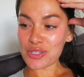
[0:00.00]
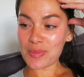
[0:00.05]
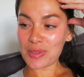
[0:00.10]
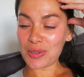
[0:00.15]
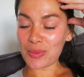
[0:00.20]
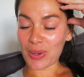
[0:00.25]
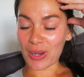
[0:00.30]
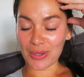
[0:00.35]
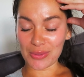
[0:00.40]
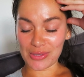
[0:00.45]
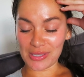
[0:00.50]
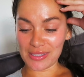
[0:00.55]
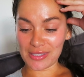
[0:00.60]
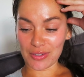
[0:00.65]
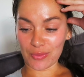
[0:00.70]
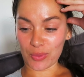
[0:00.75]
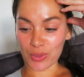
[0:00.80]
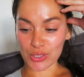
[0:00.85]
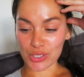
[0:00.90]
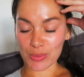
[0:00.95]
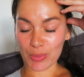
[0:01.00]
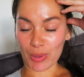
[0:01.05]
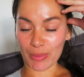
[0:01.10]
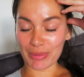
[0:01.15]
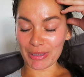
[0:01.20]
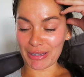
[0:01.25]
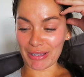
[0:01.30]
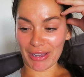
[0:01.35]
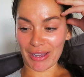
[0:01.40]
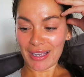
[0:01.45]
It's been a while since I've watched a
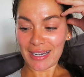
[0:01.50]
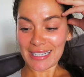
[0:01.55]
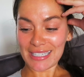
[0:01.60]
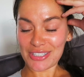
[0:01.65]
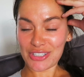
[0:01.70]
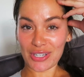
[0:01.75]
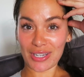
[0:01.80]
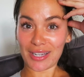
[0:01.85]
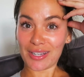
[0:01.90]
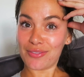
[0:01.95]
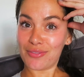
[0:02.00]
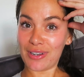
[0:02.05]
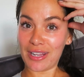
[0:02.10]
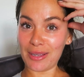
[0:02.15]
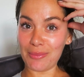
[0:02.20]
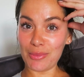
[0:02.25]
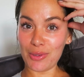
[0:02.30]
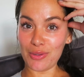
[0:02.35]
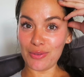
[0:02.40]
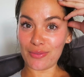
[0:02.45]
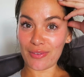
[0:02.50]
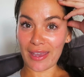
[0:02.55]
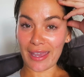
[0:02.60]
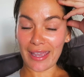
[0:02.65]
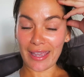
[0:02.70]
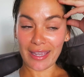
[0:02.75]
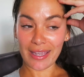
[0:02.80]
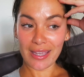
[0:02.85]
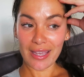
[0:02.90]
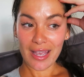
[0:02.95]
proper girly chick flick
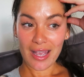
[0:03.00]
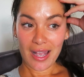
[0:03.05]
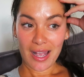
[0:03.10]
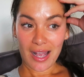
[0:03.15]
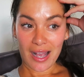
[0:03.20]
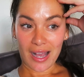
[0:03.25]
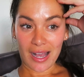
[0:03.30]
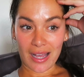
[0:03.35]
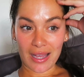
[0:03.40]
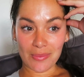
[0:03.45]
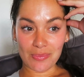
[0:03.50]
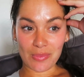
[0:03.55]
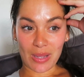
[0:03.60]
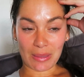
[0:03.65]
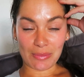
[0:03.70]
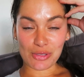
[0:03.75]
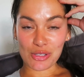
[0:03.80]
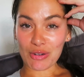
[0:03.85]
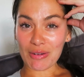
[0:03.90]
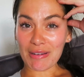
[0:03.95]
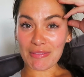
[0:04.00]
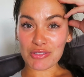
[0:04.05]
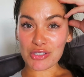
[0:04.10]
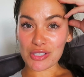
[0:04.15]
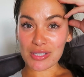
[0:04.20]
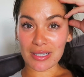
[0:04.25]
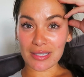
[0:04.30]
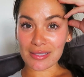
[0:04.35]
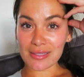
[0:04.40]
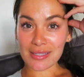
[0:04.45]
movie. Um, I'm sorry I've
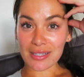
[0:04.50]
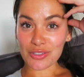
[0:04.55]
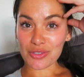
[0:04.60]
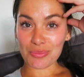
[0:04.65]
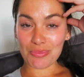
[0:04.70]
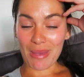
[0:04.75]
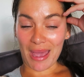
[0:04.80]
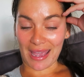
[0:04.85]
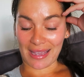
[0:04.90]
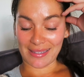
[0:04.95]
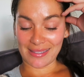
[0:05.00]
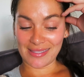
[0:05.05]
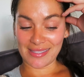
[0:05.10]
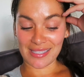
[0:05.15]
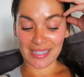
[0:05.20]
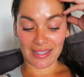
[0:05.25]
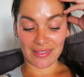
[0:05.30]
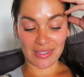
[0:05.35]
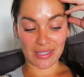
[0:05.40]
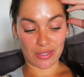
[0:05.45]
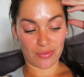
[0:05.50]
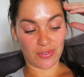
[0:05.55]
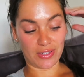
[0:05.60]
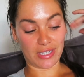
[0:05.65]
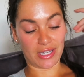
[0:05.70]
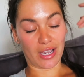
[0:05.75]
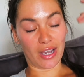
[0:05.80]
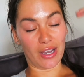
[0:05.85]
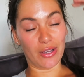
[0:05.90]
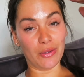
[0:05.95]
just looked such a mess in this
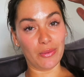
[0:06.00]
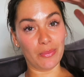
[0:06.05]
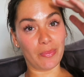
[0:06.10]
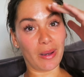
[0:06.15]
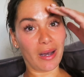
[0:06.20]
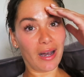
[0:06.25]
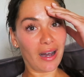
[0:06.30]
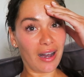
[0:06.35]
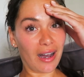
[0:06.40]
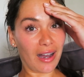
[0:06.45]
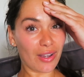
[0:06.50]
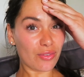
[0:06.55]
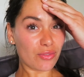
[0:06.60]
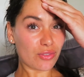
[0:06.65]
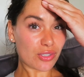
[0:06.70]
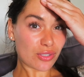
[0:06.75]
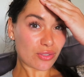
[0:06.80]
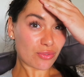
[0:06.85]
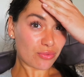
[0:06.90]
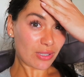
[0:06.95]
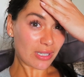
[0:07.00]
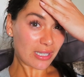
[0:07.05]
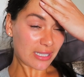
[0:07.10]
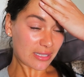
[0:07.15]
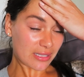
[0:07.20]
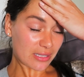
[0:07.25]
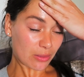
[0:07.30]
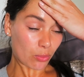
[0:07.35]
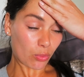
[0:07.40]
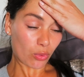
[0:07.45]
video, but I just
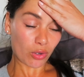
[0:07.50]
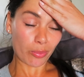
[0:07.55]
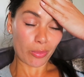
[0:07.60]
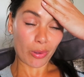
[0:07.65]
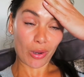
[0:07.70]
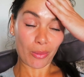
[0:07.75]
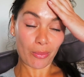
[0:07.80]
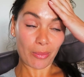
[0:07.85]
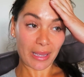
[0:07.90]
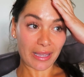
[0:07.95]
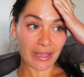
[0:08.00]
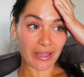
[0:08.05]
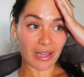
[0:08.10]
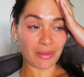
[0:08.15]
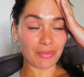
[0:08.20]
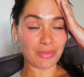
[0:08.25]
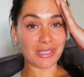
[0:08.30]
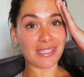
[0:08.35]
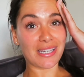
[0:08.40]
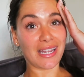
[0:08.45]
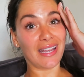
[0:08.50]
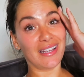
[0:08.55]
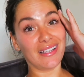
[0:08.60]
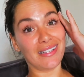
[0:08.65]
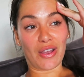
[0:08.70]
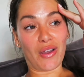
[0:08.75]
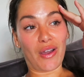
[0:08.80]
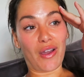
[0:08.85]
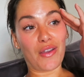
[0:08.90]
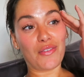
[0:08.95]
really didn't want to put on makeup
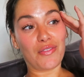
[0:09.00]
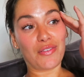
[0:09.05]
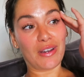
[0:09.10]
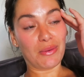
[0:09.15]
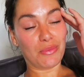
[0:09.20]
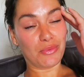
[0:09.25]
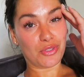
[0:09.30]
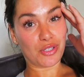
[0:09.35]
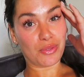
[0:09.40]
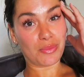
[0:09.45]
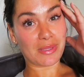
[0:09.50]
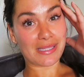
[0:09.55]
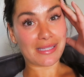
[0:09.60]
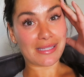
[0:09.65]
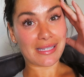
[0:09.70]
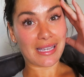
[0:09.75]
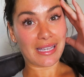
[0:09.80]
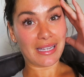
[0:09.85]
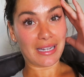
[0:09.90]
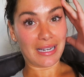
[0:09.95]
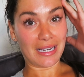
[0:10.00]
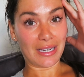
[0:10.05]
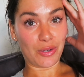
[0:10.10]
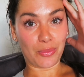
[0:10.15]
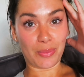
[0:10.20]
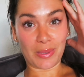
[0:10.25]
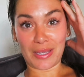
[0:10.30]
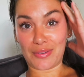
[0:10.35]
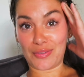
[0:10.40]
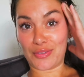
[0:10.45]
today. So hopefully it will do my skin a
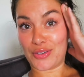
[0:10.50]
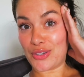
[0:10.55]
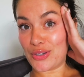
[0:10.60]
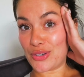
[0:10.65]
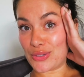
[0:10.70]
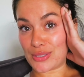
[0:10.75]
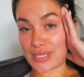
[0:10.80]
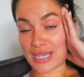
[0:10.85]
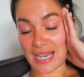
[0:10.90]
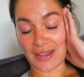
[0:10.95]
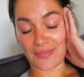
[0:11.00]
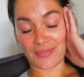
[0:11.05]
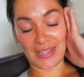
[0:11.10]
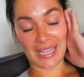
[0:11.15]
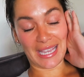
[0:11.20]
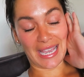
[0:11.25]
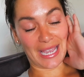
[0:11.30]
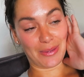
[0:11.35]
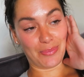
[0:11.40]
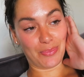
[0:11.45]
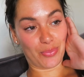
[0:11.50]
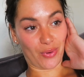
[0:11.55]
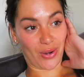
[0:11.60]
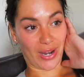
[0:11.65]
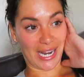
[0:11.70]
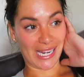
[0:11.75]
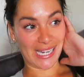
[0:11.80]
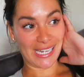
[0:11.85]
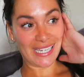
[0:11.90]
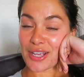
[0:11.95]
little bit of good having a
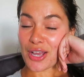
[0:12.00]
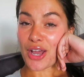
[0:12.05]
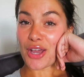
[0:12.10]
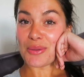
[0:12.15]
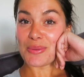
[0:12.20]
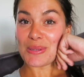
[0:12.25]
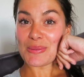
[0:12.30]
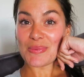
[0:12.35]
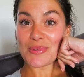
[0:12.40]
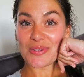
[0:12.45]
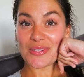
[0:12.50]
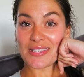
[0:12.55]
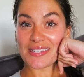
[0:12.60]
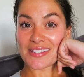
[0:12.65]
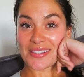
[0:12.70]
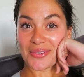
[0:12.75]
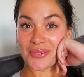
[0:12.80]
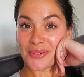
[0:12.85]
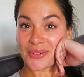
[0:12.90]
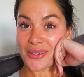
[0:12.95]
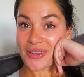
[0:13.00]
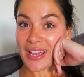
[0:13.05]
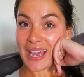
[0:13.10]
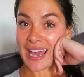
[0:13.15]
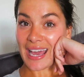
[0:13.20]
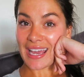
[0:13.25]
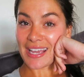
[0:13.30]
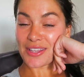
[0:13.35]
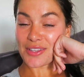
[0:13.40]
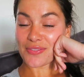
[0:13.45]
break. I hope you beauties are all
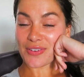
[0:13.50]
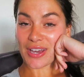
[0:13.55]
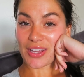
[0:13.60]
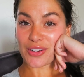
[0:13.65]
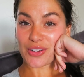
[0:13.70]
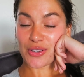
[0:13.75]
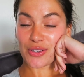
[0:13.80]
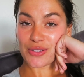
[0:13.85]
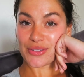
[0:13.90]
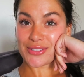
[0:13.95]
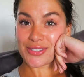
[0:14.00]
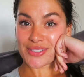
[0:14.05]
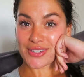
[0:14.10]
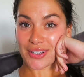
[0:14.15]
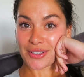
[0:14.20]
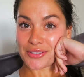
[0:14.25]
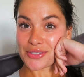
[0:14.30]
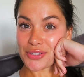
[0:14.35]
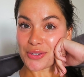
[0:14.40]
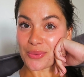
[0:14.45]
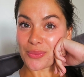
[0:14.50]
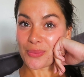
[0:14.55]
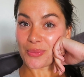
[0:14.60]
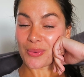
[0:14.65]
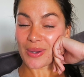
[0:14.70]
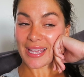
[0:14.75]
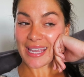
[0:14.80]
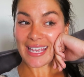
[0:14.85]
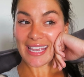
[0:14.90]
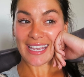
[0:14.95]
okay and you've had a good start to your
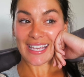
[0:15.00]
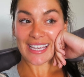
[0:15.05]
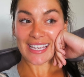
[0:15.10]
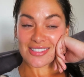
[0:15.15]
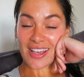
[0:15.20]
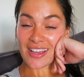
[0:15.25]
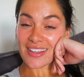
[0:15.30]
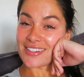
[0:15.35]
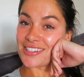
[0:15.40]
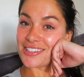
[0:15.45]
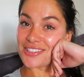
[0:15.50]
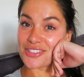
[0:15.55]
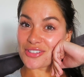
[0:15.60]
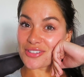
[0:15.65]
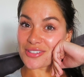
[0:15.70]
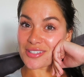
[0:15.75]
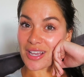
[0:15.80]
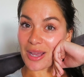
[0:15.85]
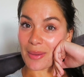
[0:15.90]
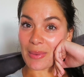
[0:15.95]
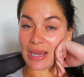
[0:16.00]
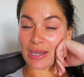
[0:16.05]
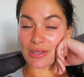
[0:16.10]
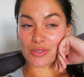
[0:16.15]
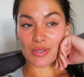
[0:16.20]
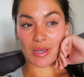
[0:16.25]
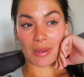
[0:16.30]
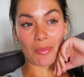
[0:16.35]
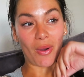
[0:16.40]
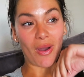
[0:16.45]
week. Sun has just come
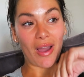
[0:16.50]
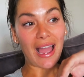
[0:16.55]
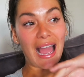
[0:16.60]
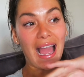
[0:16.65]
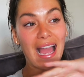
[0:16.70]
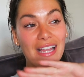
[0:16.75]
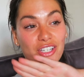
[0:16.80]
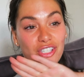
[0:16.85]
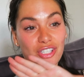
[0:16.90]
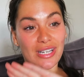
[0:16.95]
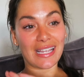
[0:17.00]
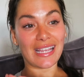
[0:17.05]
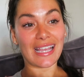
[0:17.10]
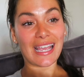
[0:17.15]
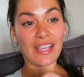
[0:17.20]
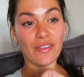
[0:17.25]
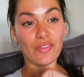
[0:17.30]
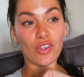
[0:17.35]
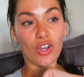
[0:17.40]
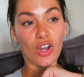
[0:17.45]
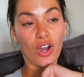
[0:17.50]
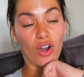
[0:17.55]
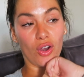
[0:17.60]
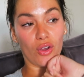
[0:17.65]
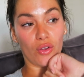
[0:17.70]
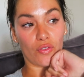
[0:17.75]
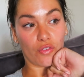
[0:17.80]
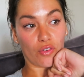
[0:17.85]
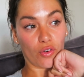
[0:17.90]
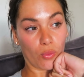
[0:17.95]
out, so I might actually even
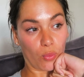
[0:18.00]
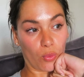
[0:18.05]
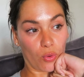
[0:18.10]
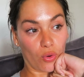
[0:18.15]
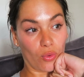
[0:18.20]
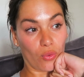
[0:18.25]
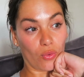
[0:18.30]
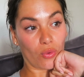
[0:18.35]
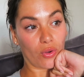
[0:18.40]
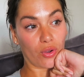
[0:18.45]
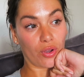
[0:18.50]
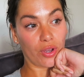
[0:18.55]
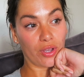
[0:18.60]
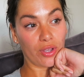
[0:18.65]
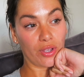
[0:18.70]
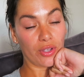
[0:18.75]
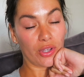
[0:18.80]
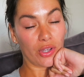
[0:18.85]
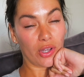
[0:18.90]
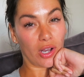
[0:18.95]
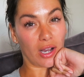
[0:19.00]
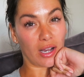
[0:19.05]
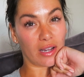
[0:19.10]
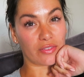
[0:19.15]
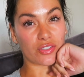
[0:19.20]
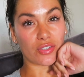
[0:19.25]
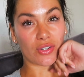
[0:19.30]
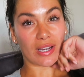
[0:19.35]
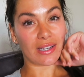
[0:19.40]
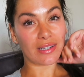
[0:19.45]
go for a walk
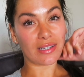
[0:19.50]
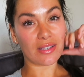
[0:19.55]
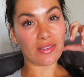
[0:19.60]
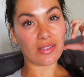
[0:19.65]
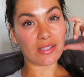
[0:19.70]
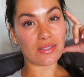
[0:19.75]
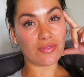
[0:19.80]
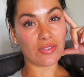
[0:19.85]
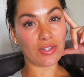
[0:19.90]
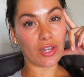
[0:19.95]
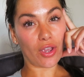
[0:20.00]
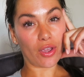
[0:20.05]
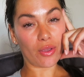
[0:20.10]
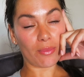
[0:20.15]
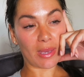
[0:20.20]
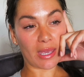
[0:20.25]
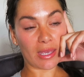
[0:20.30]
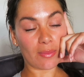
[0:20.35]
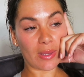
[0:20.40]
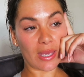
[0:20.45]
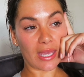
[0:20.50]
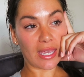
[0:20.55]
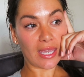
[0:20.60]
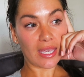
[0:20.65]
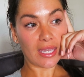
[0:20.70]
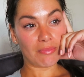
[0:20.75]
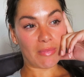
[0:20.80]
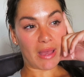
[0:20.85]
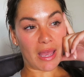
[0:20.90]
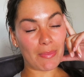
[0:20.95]
after I edit this video
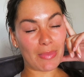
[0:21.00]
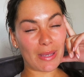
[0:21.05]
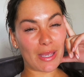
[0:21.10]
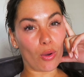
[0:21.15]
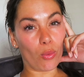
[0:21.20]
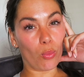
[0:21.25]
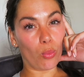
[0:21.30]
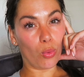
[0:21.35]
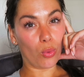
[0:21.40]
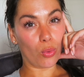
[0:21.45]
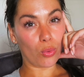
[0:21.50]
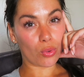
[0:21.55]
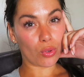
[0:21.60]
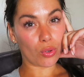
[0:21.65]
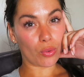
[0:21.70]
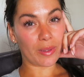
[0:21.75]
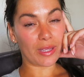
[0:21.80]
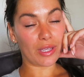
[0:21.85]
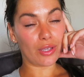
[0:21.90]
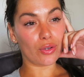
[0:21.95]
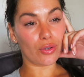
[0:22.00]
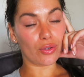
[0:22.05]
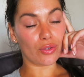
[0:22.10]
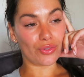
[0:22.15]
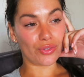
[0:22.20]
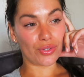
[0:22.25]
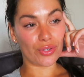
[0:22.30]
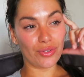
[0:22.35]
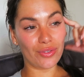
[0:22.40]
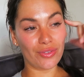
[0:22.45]
maybe. Maybe a walk will be
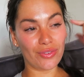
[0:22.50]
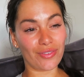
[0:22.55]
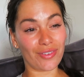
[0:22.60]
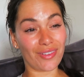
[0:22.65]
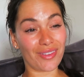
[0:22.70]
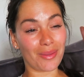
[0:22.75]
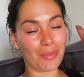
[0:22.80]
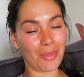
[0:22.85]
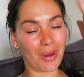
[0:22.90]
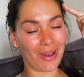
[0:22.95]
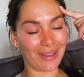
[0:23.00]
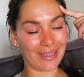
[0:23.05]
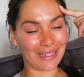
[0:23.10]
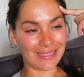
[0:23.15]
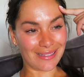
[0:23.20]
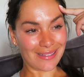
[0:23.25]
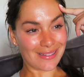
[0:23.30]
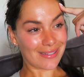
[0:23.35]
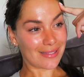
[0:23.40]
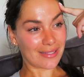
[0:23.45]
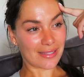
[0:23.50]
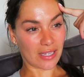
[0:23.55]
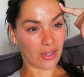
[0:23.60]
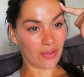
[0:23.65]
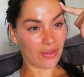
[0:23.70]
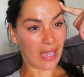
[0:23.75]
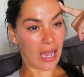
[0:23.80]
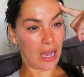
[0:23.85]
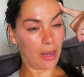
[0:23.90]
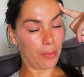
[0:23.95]
good for the mind. So
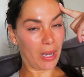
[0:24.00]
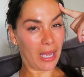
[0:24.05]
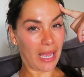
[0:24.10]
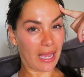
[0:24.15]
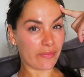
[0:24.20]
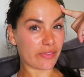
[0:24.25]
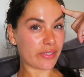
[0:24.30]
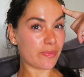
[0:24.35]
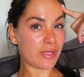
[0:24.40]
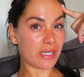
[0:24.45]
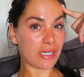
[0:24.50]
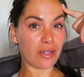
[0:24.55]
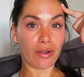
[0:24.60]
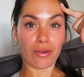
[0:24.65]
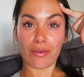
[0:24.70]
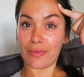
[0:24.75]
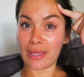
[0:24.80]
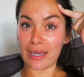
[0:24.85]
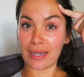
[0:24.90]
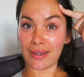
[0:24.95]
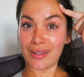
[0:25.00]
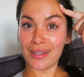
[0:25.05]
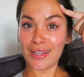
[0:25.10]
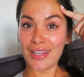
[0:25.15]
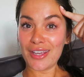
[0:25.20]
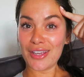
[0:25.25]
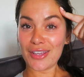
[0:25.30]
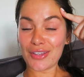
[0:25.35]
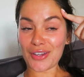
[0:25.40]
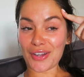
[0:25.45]
yeah, I might have some dinner and then
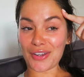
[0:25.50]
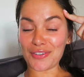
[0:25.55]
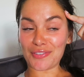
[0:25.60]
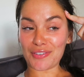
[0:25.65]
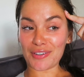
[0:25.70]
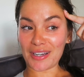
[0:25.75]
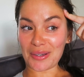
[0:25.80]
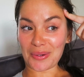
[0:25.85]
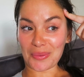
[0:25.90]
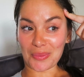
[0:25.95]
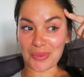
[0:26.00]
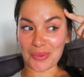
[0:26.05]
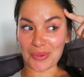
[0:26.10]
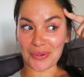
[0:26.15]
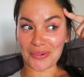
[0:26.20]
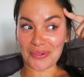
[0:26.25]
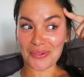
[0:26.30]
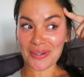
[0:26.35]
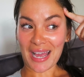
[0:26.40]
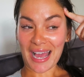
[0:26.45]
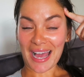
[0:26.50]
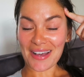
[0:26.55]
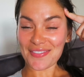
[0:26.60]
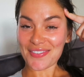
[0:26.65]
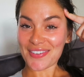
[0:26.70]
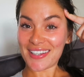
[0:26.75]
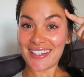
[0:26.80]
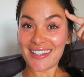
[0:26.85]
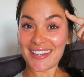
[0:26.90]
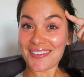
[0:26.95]
go for a little walk.
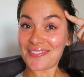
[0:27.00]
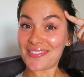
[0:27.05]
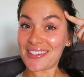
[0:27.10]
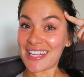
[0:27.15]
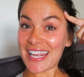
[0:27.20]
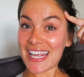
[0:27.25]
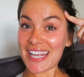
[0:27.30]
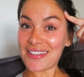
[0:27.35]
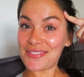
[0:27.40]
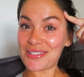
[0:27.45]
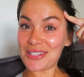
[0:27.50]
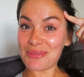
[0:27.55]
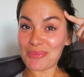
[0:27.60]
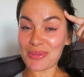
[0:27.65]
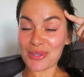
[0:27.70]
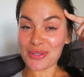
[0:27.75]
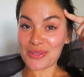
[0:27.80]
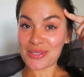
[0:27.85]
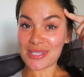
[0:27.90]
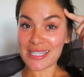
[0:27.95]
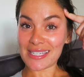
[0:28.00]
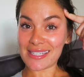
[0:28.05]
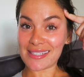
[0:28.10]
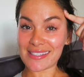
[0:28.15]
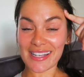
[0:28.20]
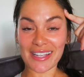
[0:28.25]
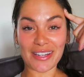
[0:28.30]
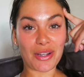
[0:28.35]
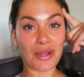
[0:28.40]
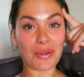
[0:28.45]
Have a lovely evening,
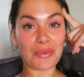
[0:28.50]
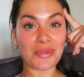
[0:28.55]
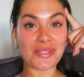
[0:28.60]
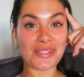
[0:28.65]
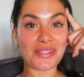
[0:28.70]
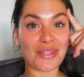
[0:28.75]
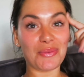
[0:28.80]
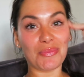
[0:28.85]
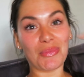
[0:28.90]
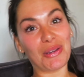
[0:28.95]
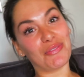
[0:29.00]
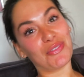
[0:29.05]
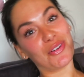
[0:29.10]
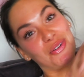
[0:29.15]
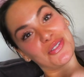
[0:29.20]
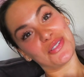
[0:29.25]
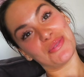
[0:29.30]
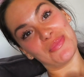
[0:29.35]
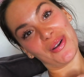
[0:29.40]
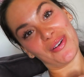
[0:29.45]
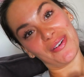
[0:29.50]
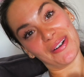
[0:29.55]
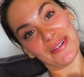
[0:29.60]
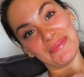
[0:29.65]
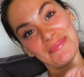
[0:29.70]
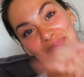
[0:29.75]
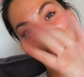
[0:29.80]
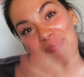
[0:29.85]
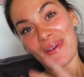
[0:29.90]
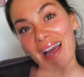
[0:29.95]
beauties, and I will see you in my vlog
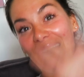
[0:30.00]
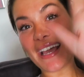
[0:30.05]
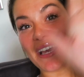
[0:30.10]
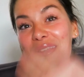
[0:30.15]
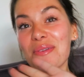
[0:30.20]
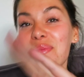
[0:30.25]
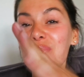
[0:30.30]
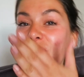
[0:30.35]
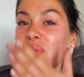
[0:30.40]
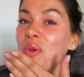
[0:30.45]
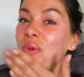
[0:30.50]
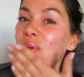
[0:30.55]
tomorrow. Bye!